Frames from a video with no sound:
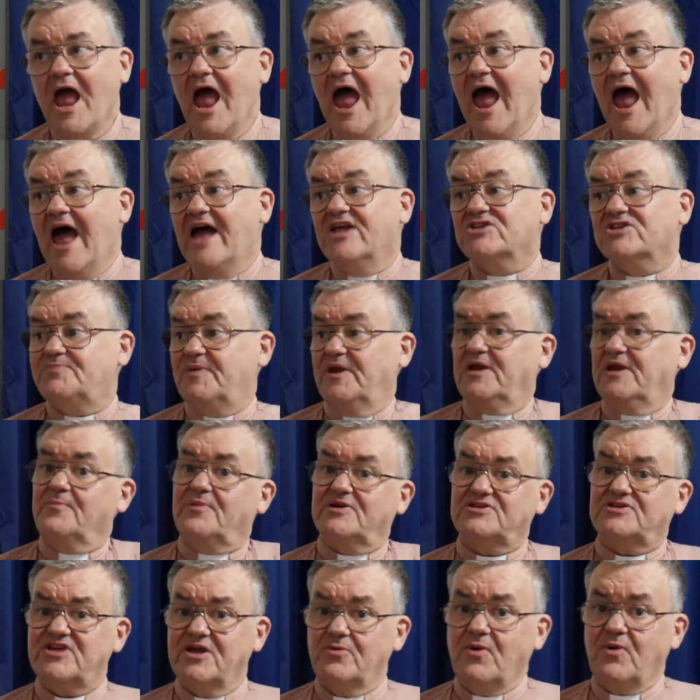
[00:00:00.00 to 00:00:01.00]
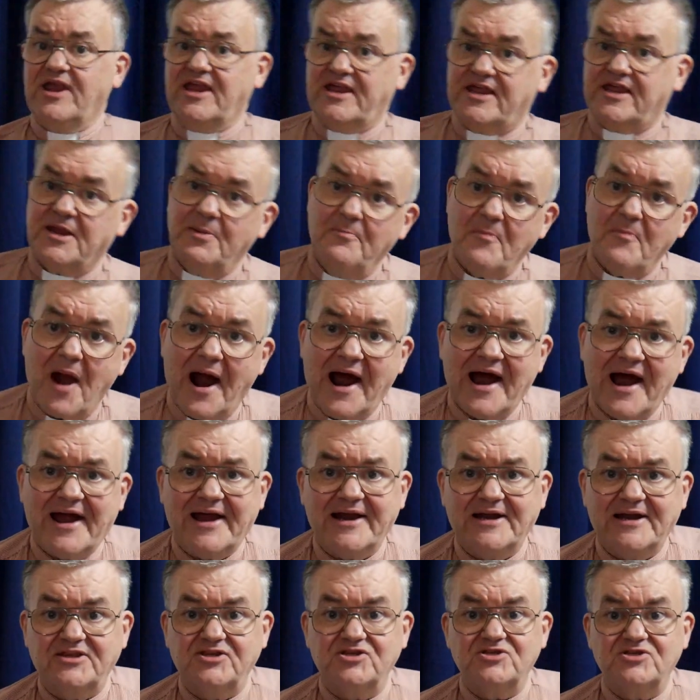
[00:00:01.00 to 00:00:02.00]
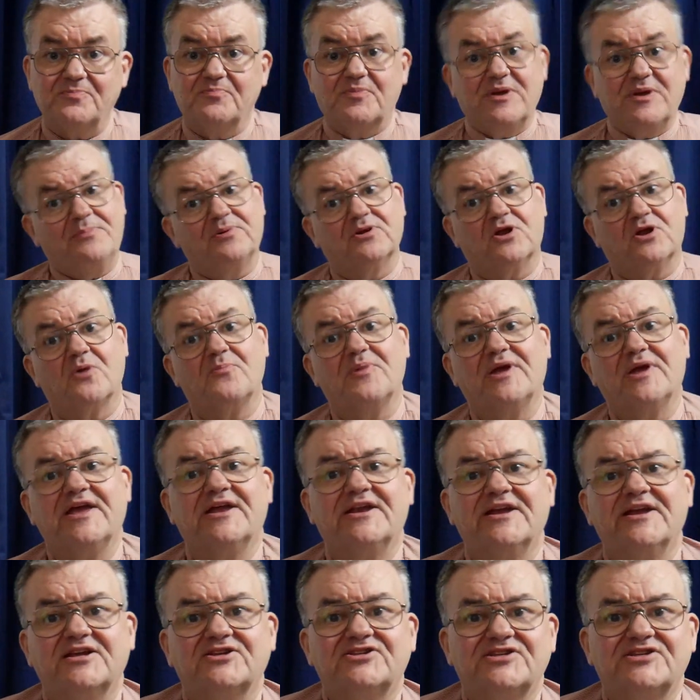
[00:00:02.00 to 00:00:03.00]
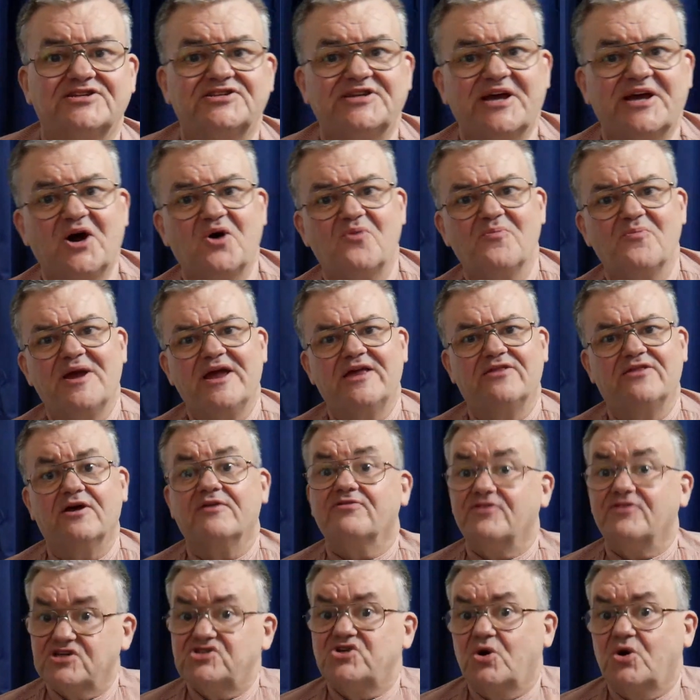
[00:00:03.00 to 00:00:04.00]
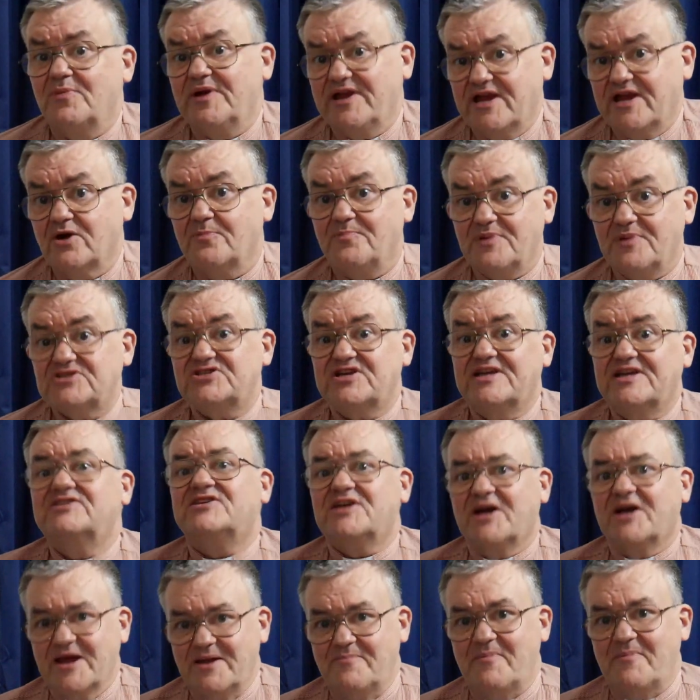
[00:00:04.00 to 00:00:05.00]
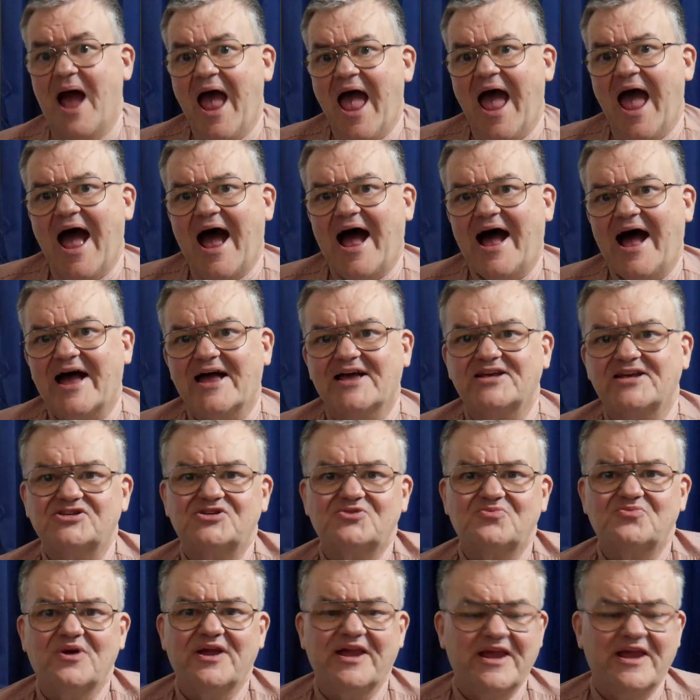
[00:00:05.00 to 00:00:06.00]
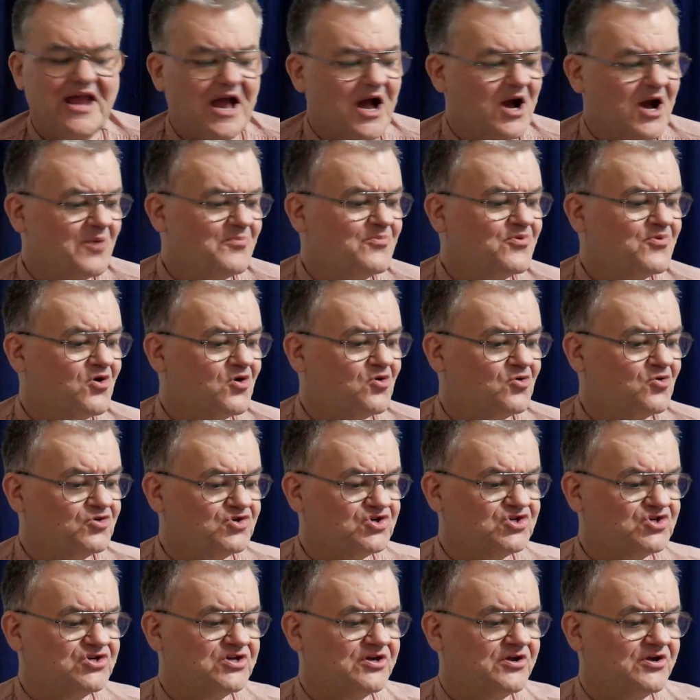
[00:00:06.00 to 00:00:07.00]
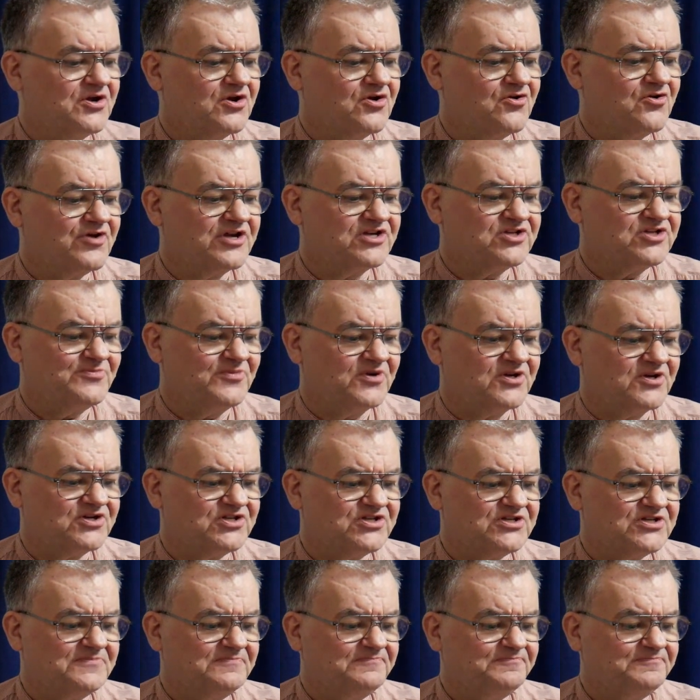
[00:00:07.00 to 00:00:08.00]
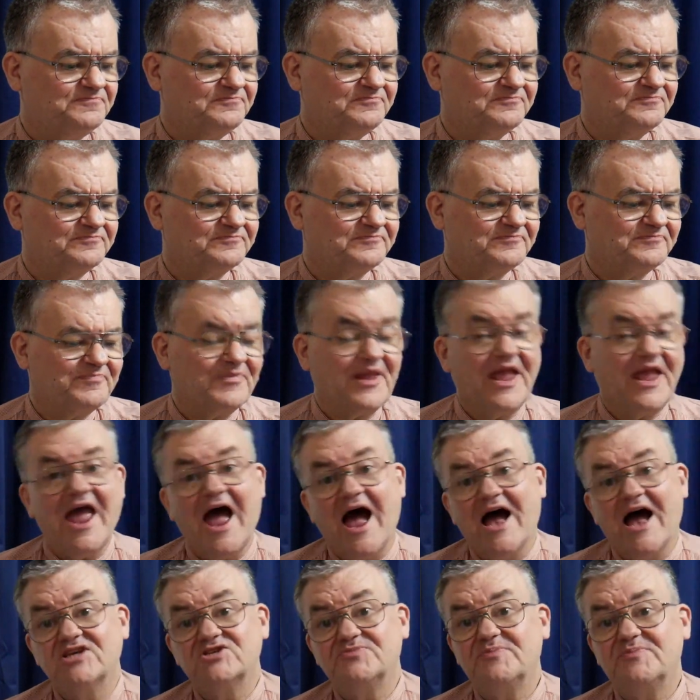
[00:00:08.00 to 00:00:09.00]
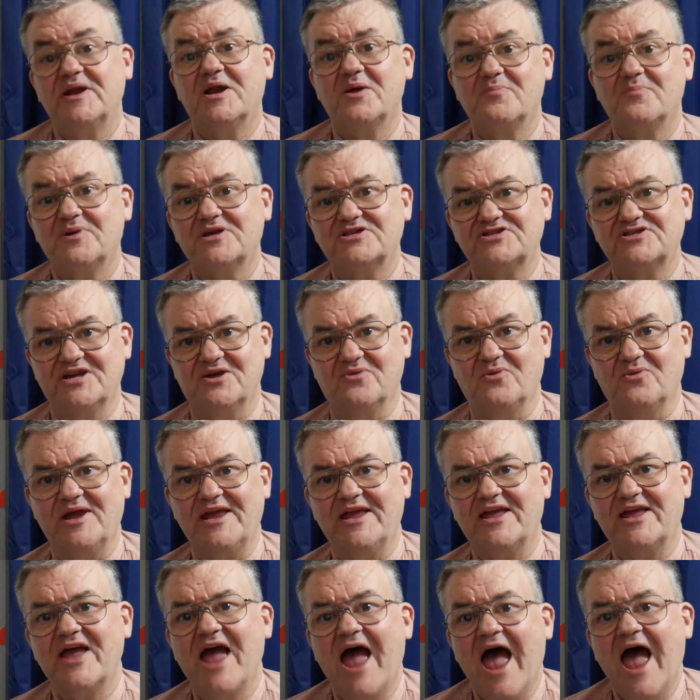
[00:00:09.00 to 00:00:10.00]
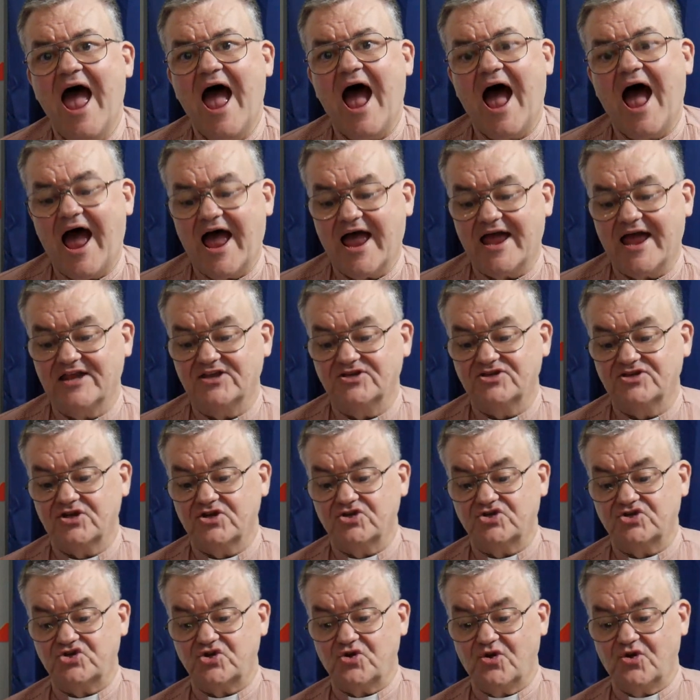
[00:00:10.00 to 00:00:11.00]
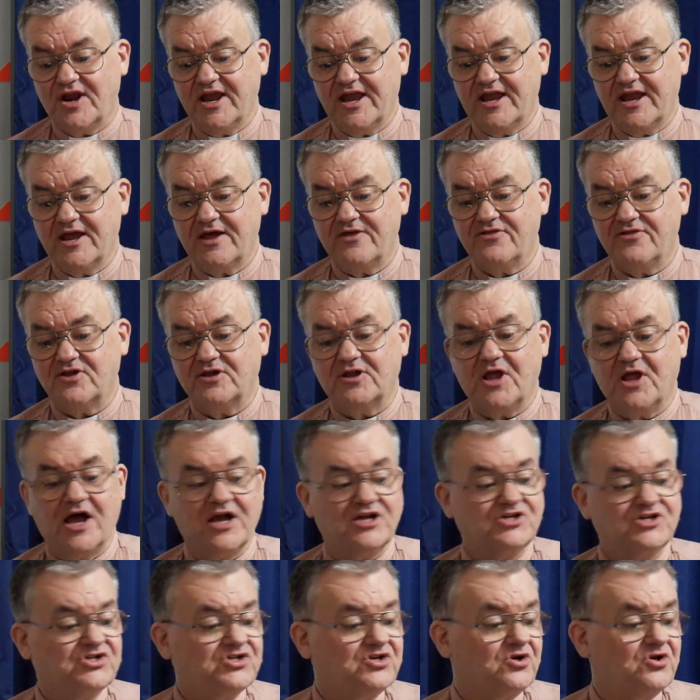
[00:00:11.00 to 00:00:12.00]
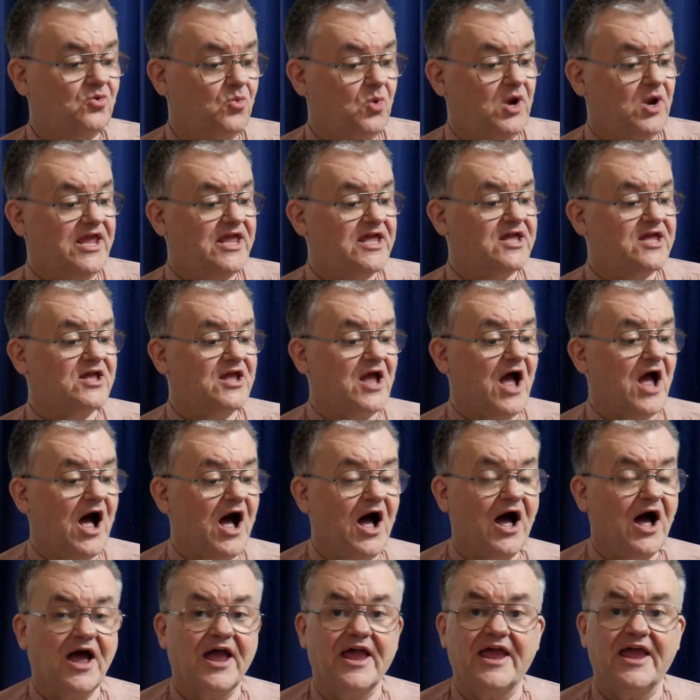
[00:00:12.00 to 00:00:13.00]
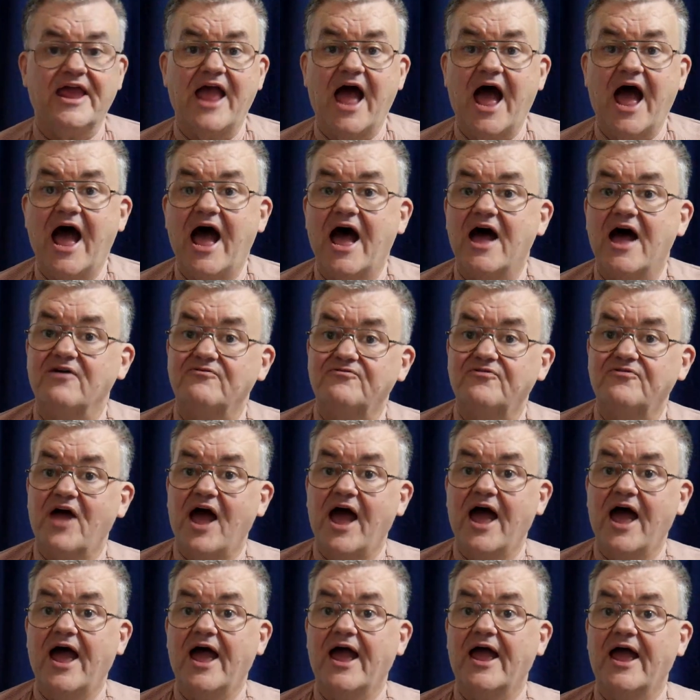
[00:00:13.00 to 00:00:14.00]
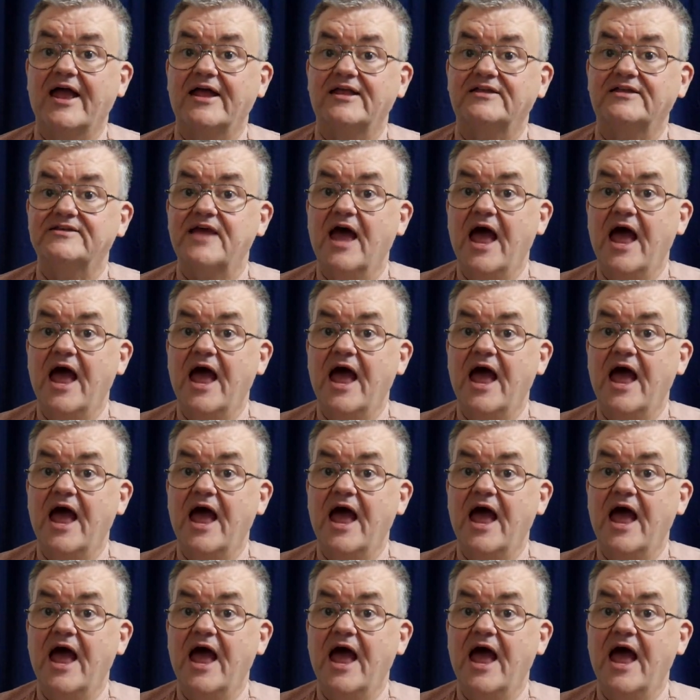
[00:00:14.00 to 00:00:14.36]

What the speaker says: It's been a busy week, and people are beginning to tell me that this will be your busy time as we approach Christmas. It has been a busy week, and during the last week I have had